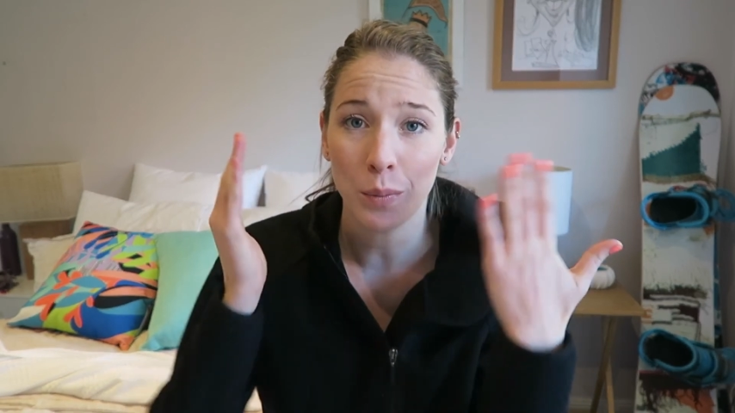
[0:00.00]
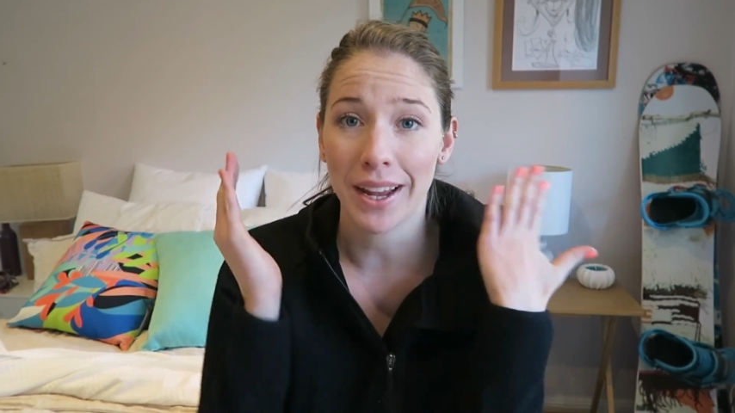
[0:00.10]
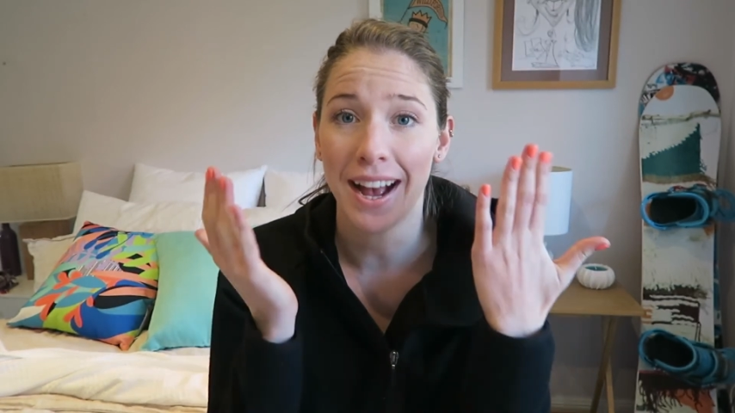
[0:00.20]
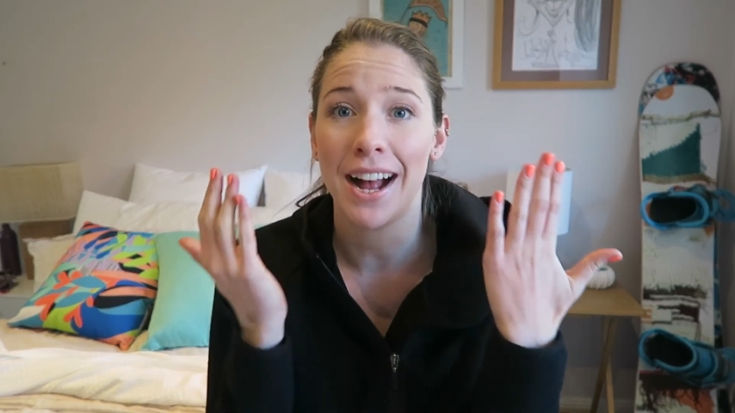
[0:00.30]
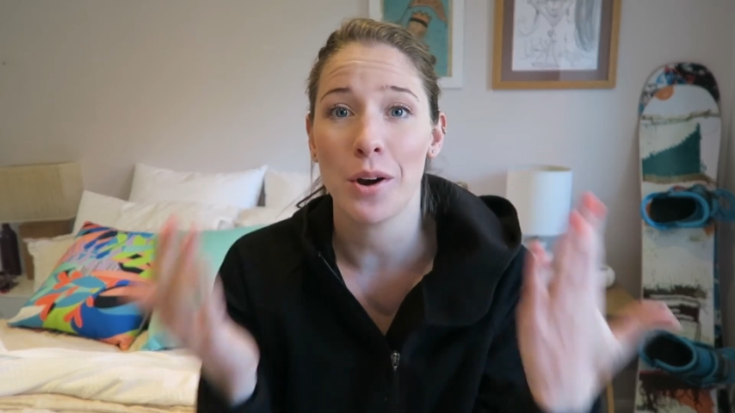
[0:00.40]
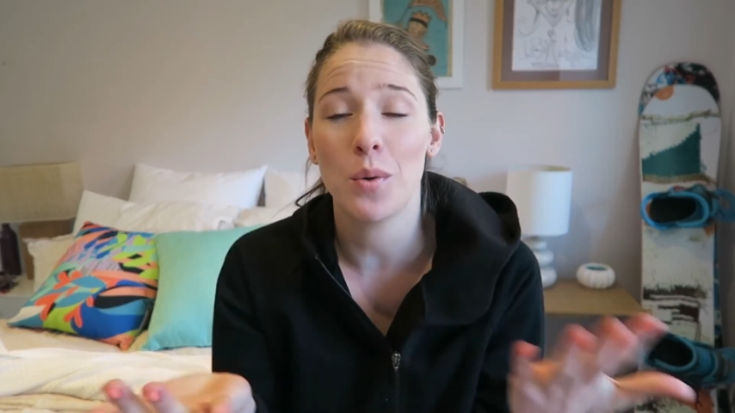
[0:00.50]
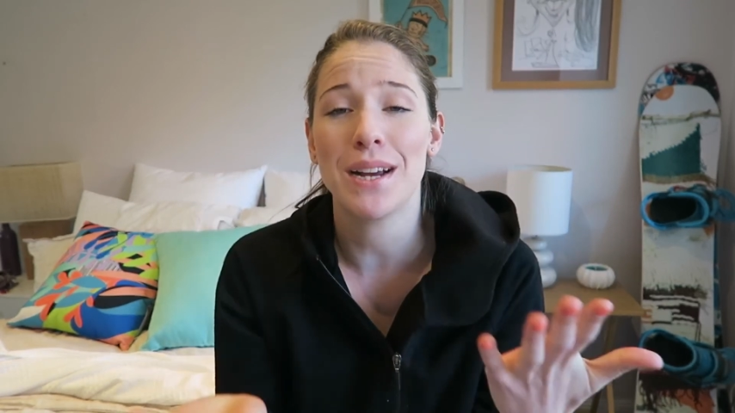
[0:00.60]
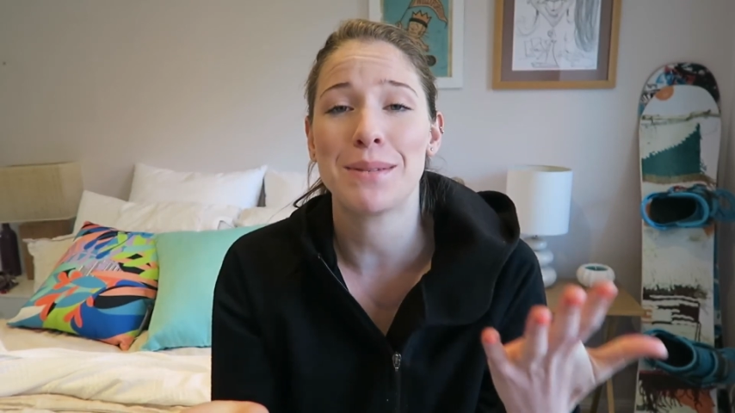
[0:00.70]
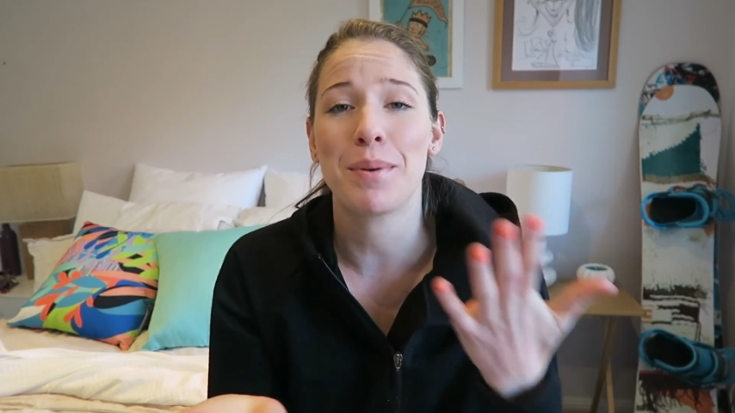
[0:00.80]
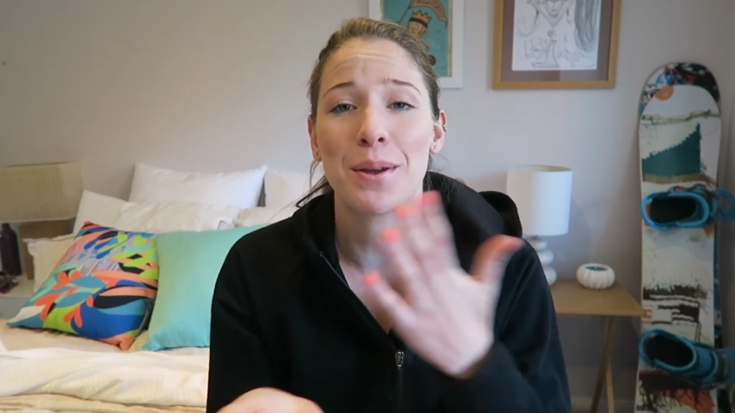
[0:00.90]
We can't
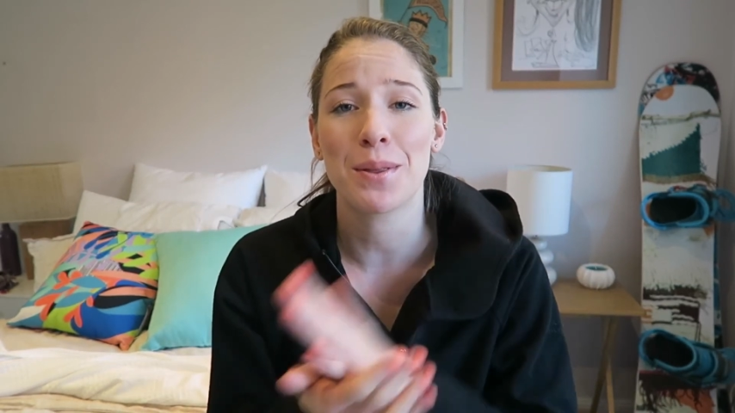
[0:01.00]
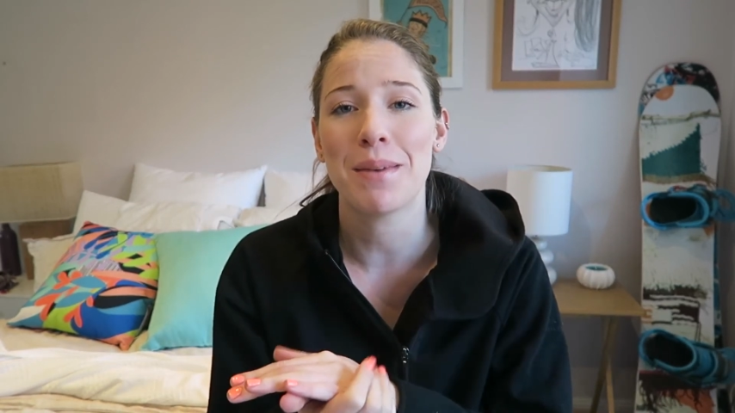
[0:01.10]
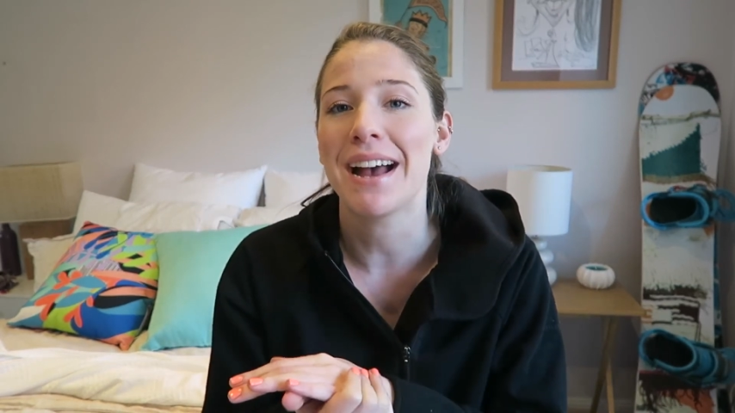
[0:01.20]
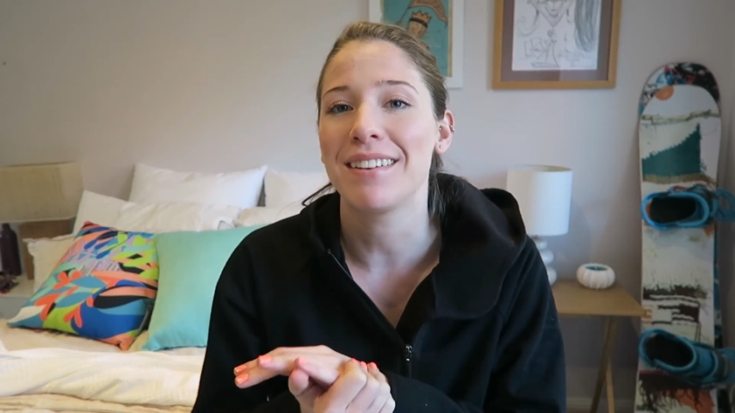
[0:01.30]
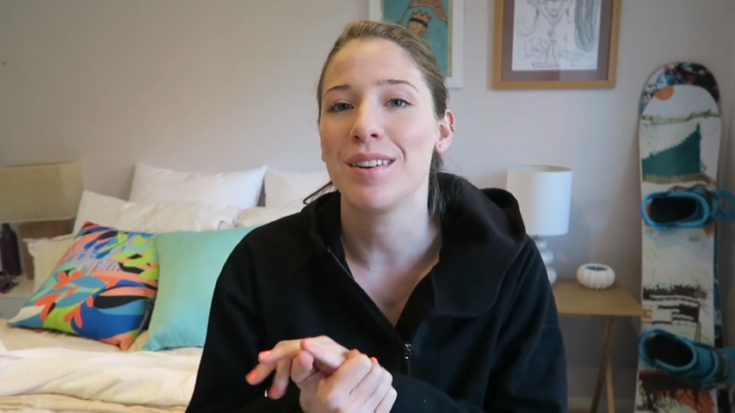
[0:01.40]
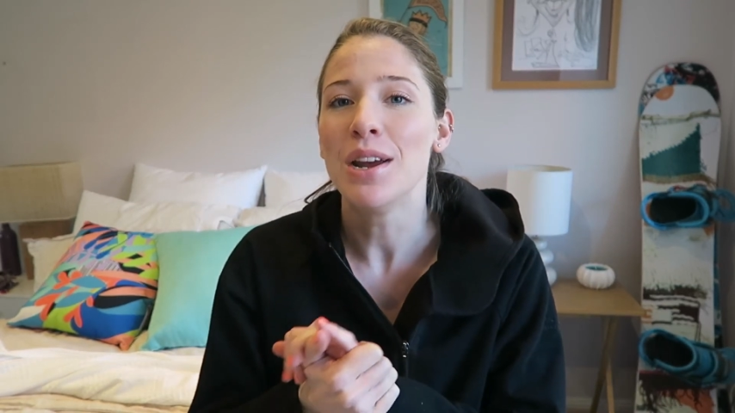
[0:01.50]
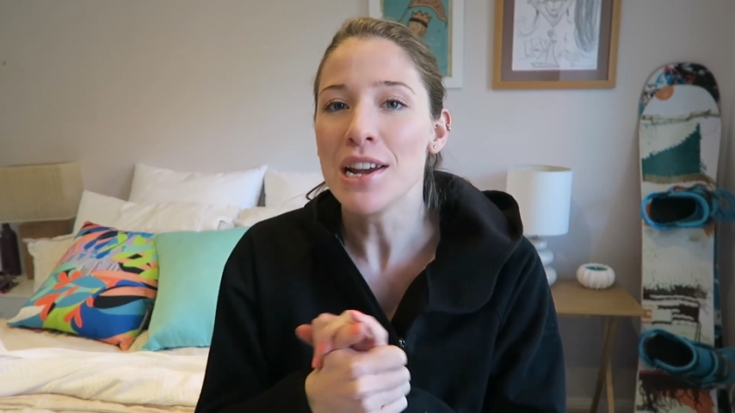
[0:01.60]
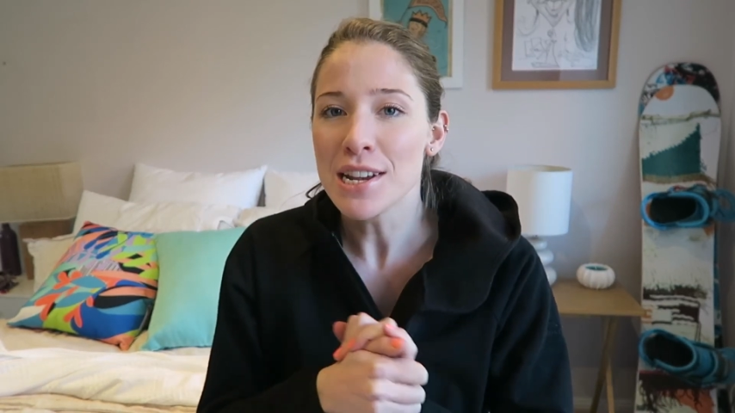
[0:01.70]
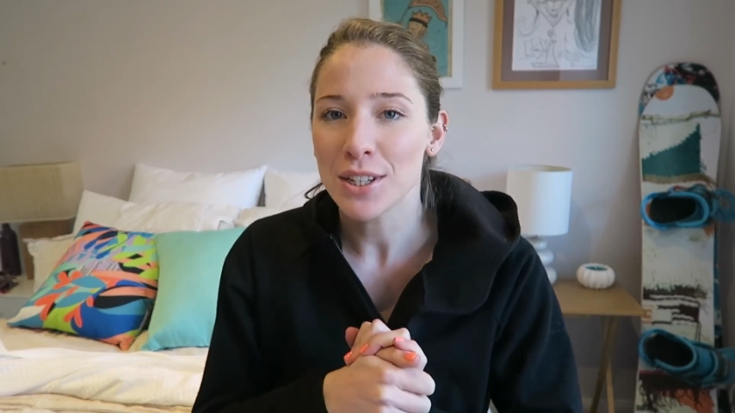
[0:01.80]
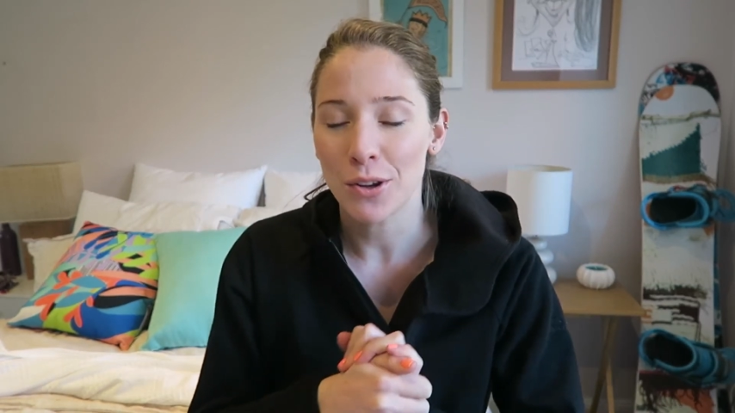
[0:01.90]
always be on the mountain,
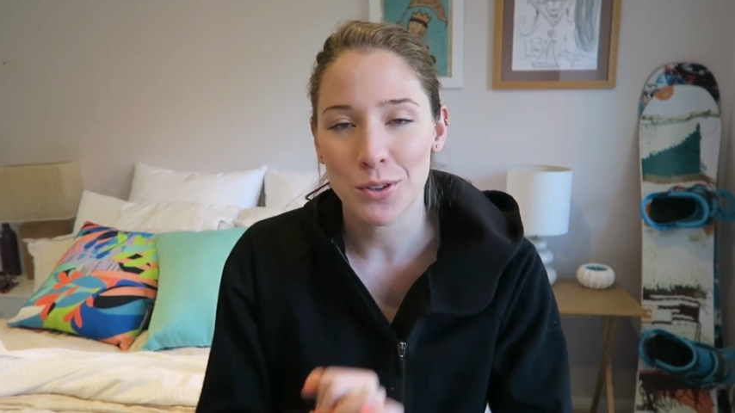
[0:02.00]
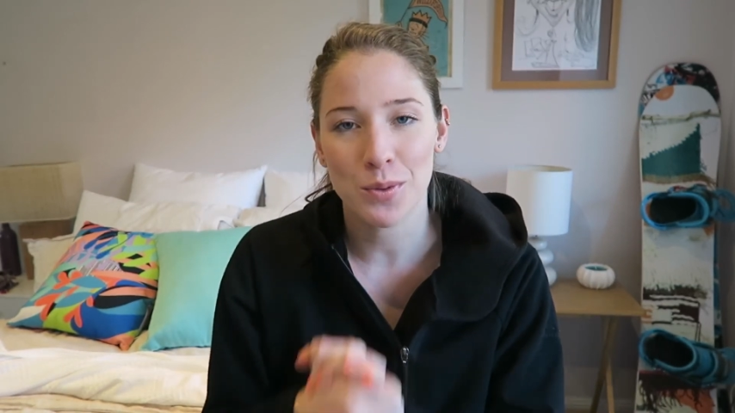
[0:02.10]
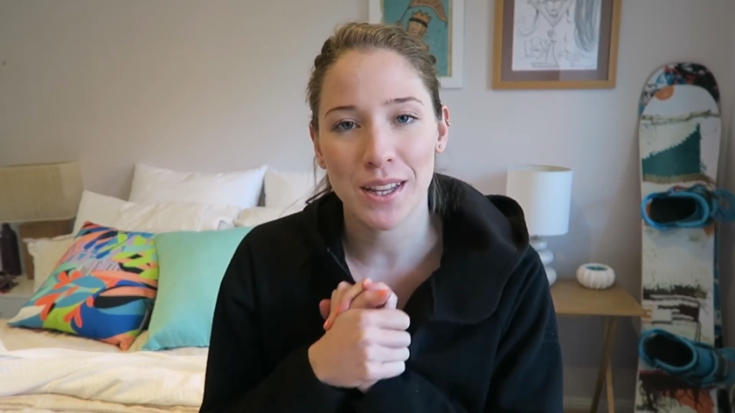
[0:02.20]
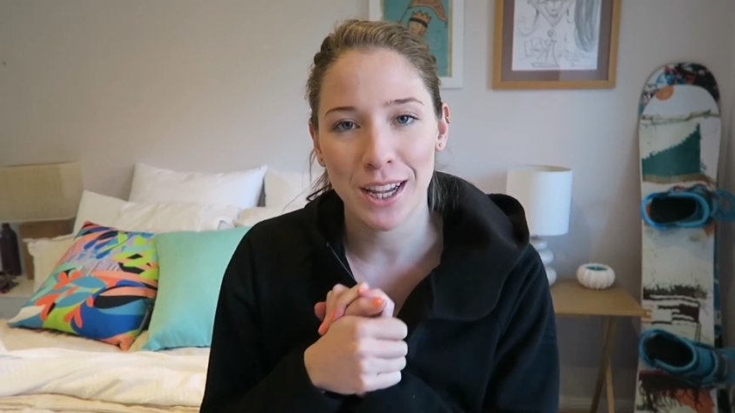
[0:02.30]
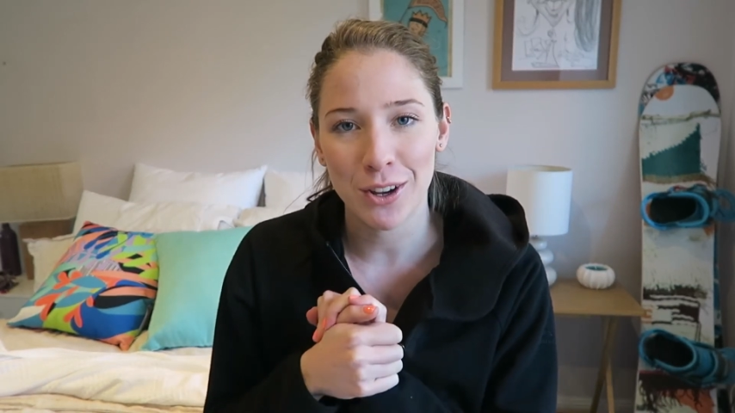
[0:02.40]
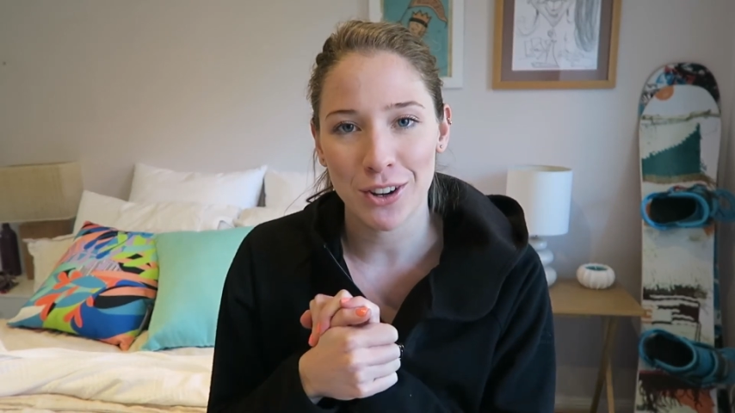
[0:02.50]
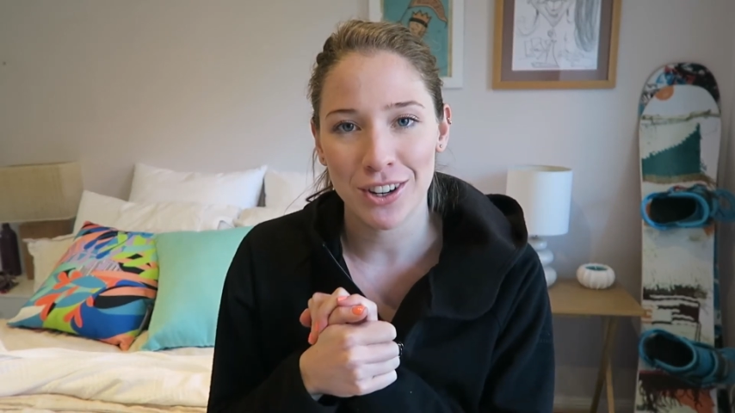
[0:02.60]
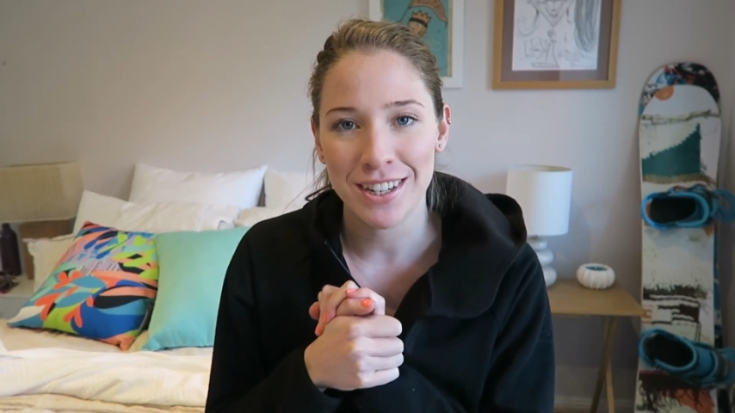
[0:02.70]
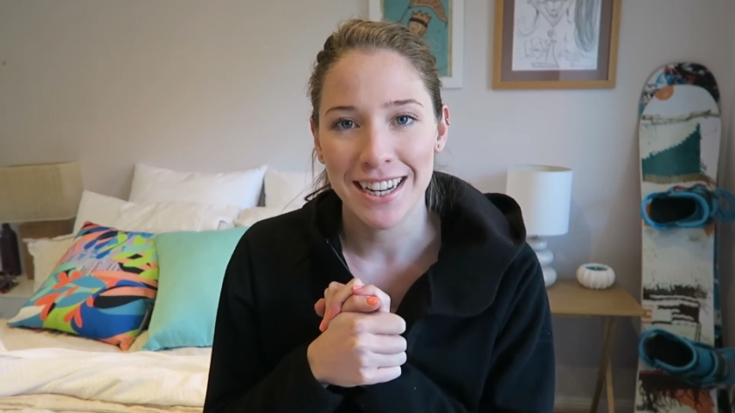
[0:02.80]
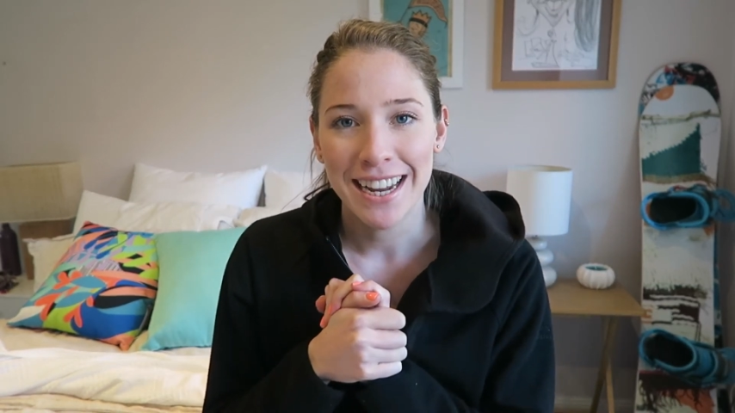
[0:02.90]
so it's a really
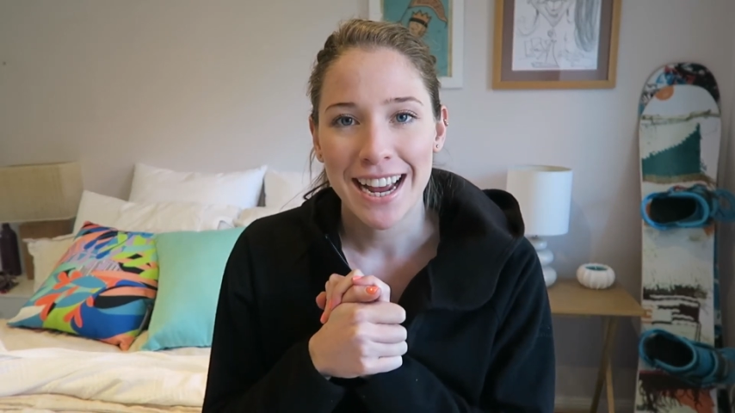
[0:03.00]
good